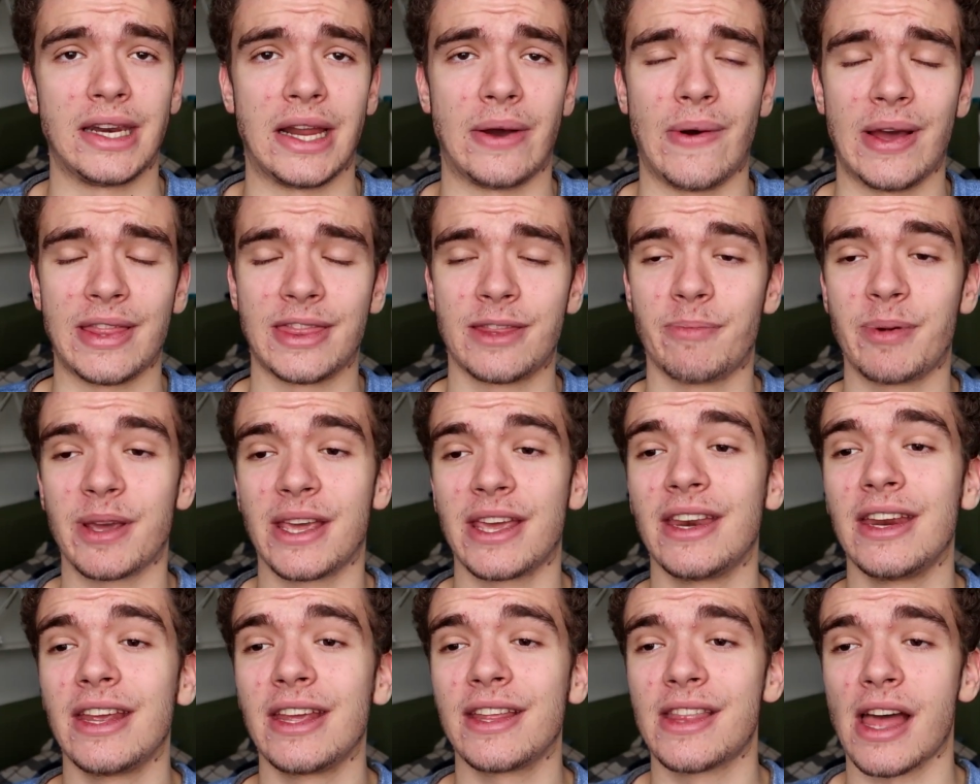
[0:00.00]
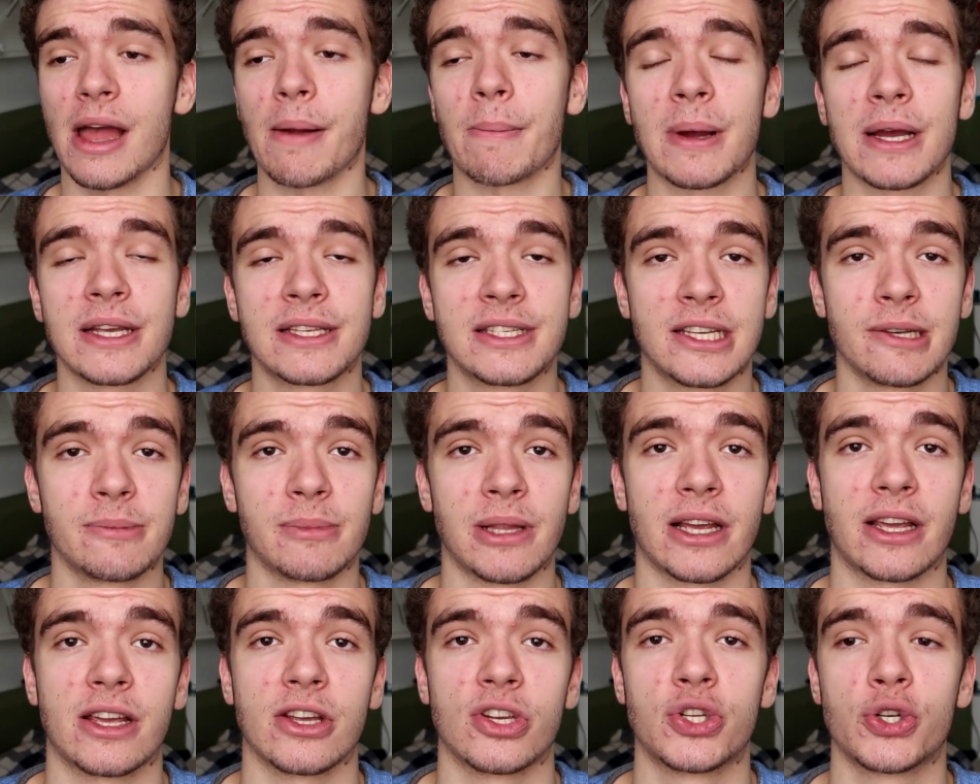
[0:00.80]
Now, at the beginning that might seem
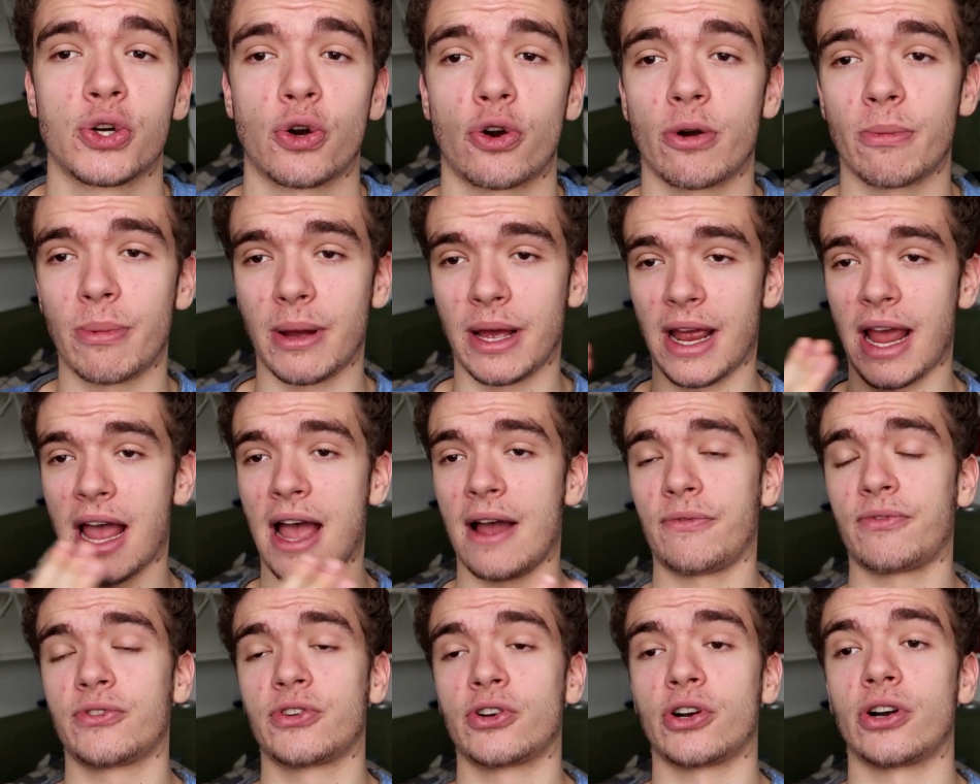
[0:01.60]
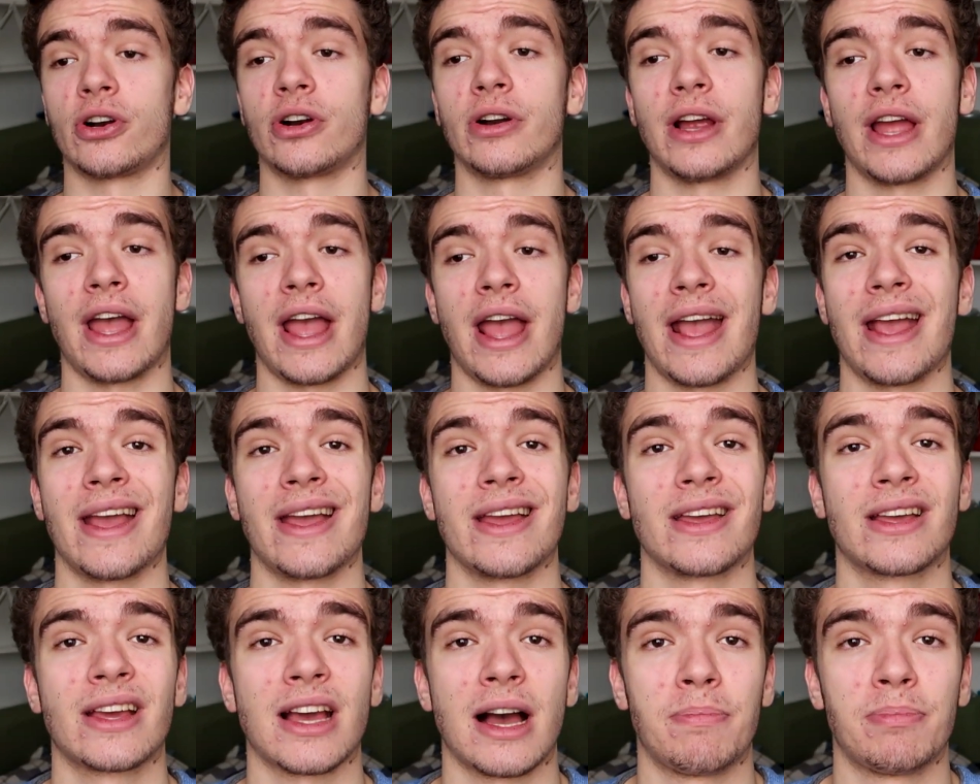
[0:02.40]
like a chore, but after
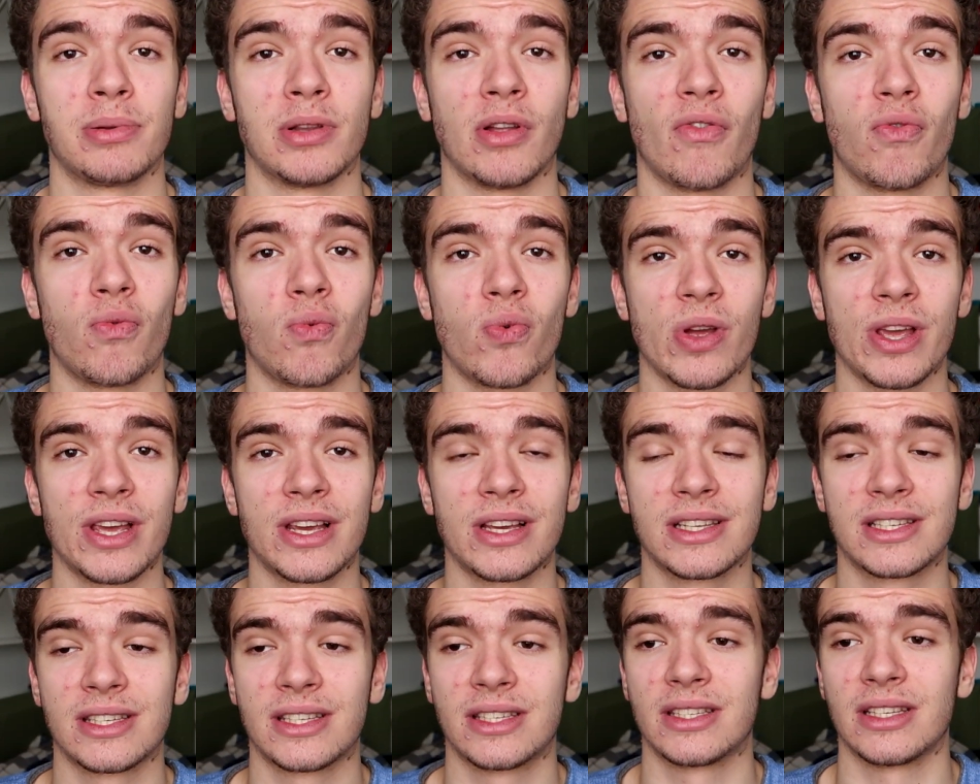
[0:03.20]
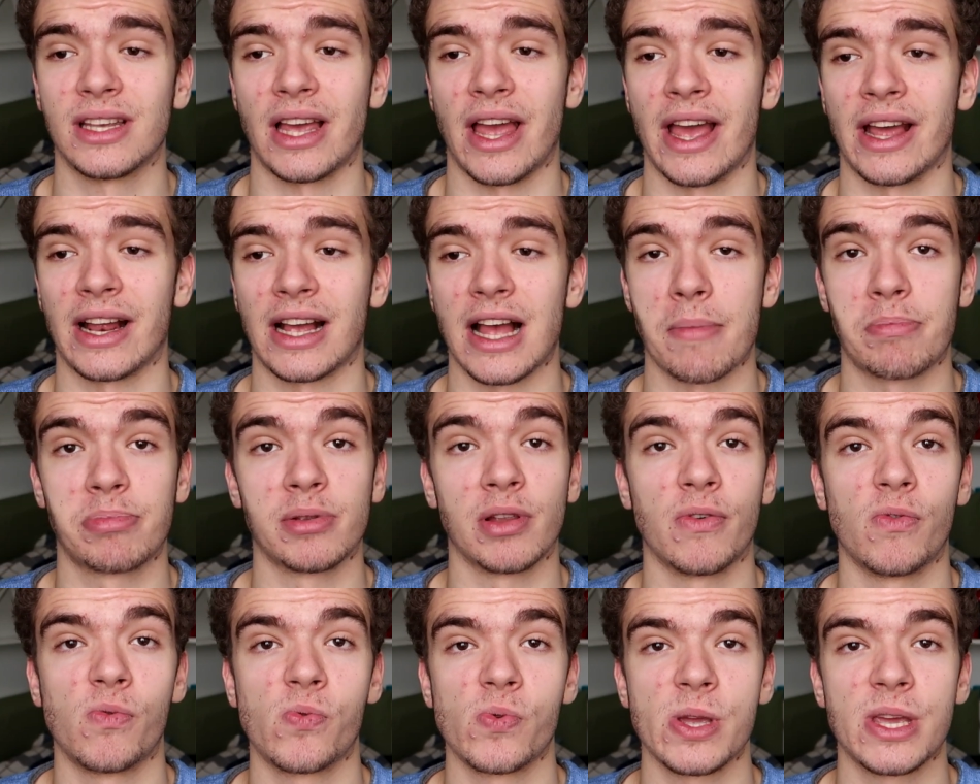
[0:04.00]
a couple of weeks and a
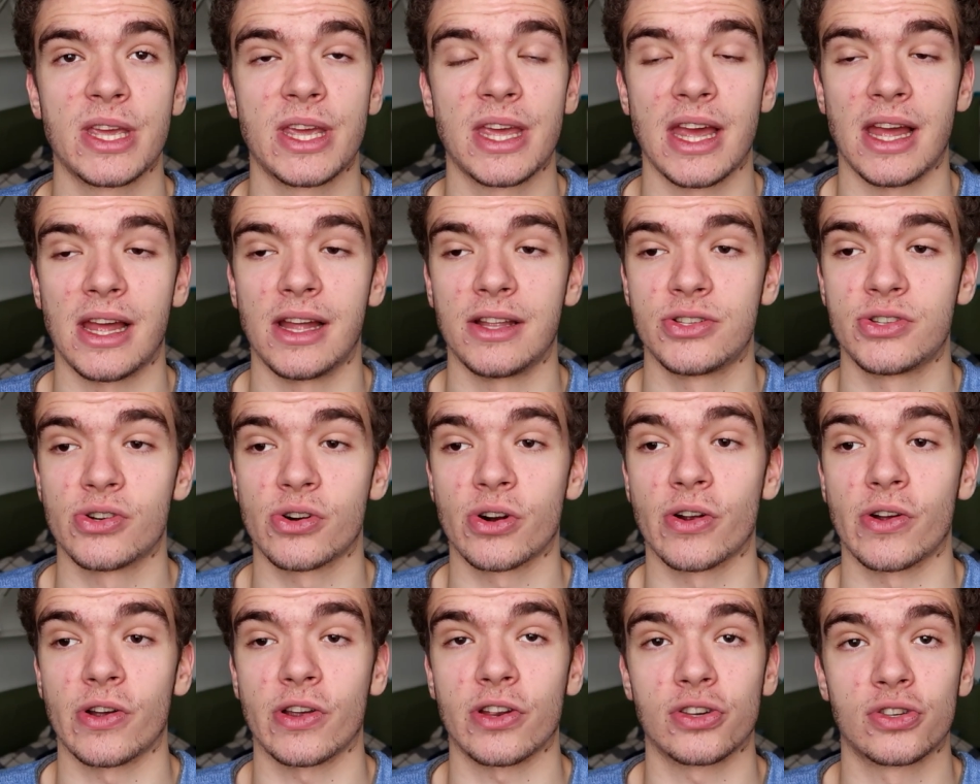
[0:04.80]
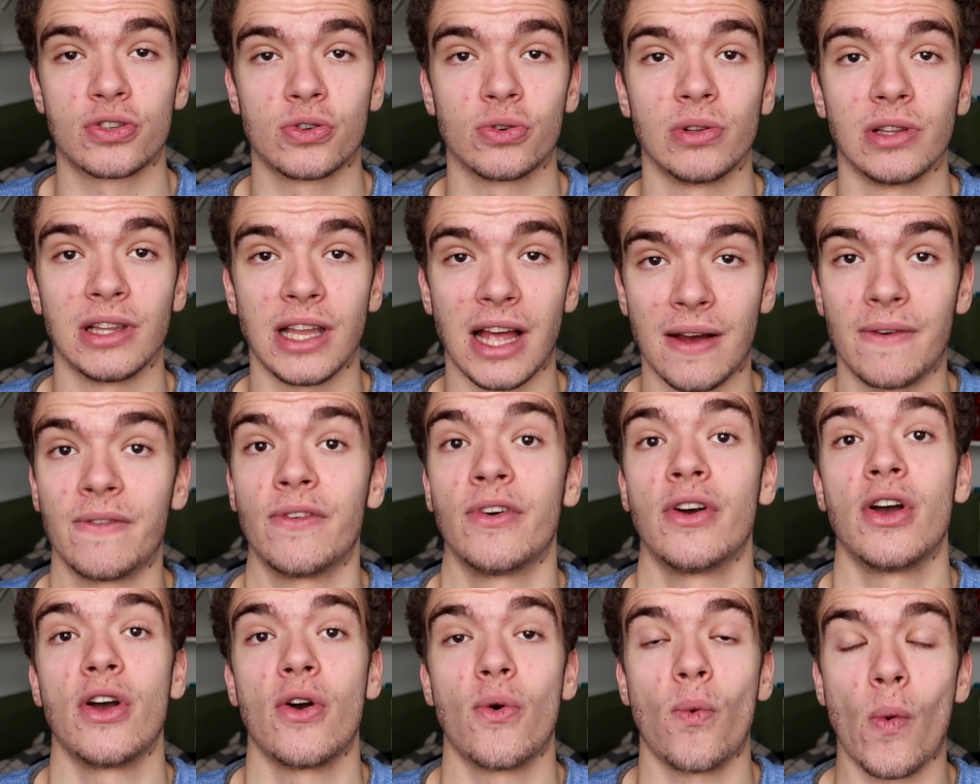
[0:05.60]
couple of weekends, you're going to
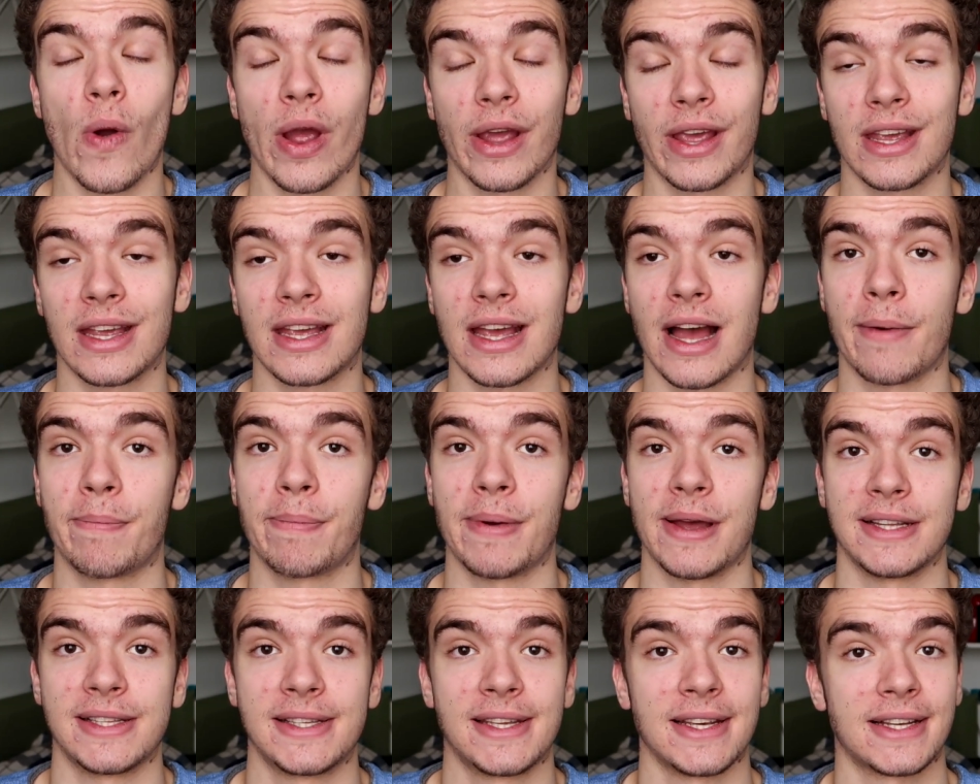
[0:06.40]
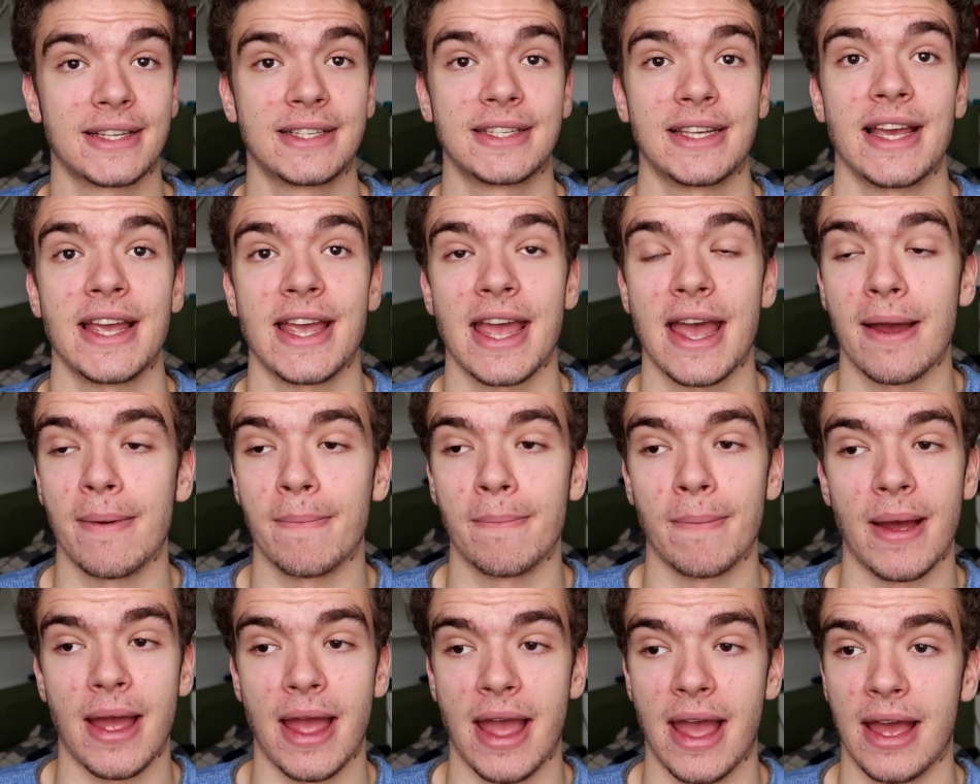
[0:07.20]
love waking up at 6
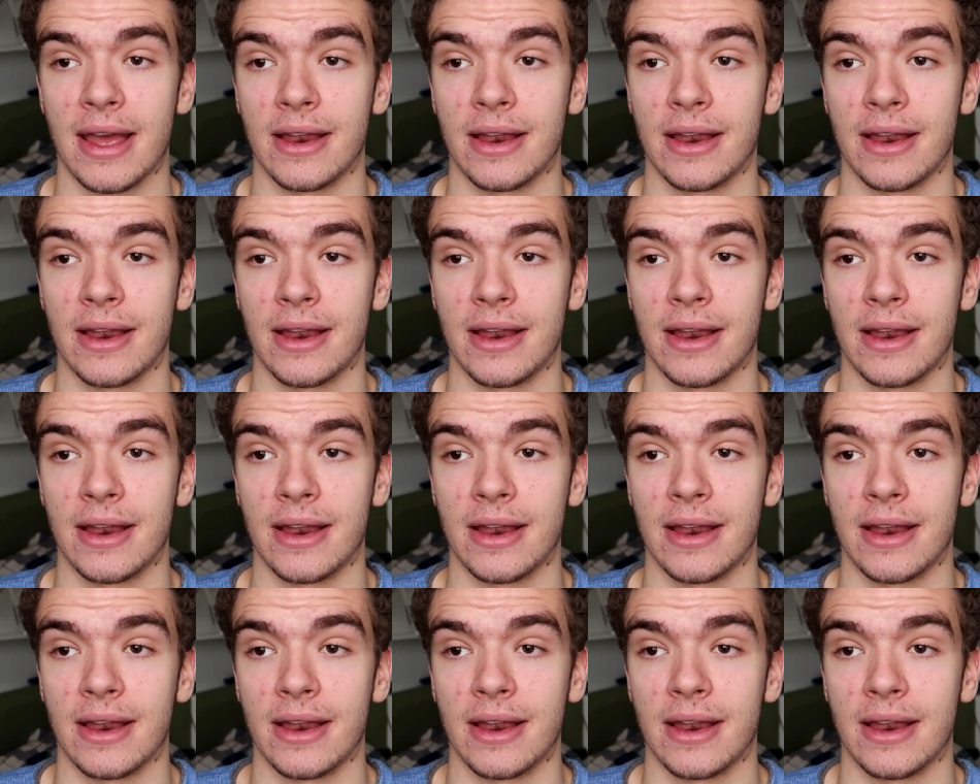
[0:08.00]
a.m.